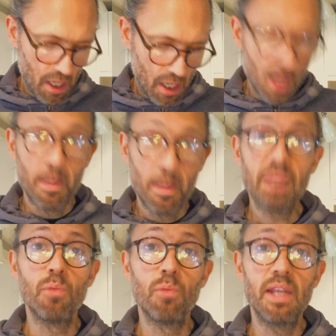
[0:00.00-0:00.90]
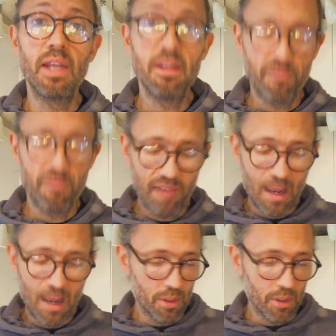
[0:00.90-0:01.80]
But even within the
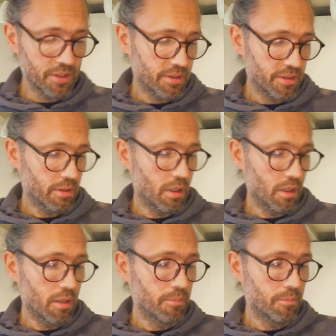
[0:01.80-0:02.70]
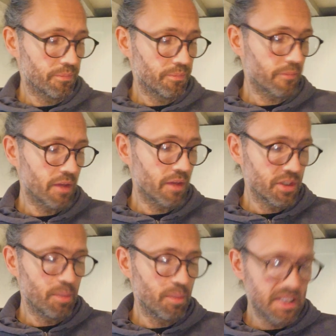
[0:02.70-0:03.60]
flours, there's a
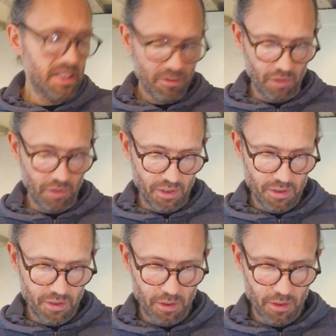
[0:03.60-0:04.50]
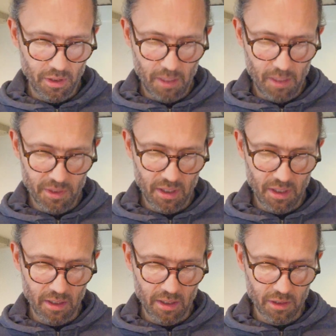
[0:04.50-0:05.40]
big difference. So let me scan
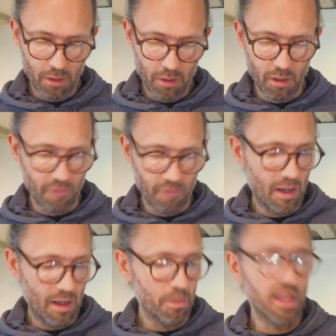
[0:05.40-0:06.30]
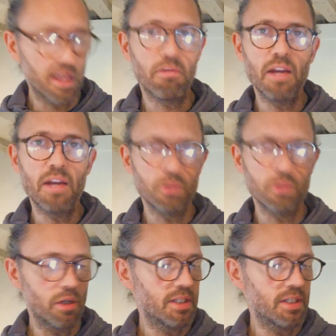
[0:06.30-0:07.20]
this coconut flour, but they're great
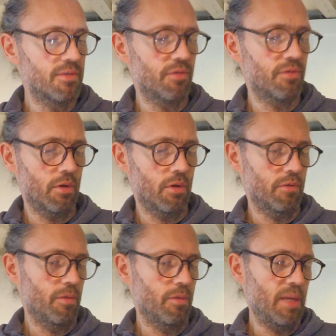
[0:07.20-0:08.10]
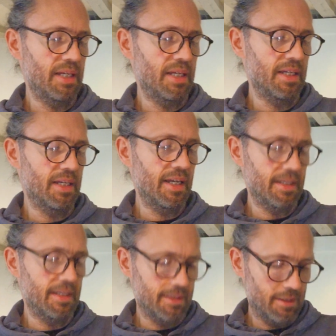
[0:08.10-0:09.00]
alternatives for baking cakes
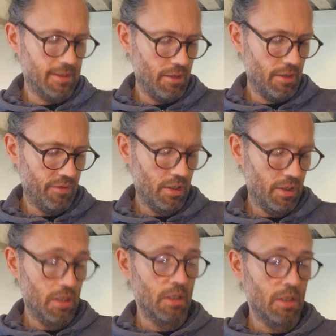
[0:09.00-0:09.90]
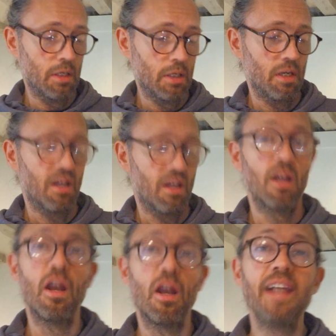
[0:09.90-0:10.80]
and stuff.
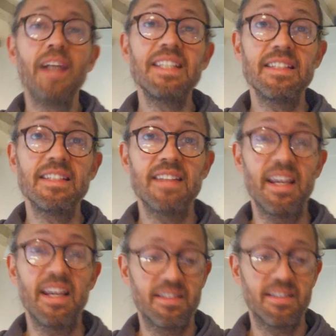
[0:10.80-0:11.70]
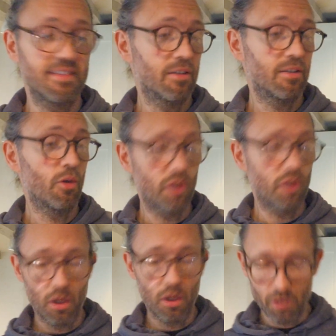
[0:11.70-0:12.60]
96 on the
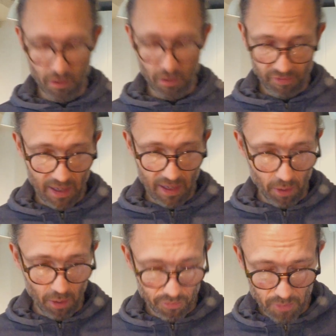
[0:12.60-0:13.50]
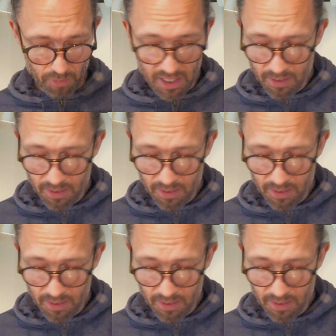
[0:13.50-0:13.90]
coconut flour for me.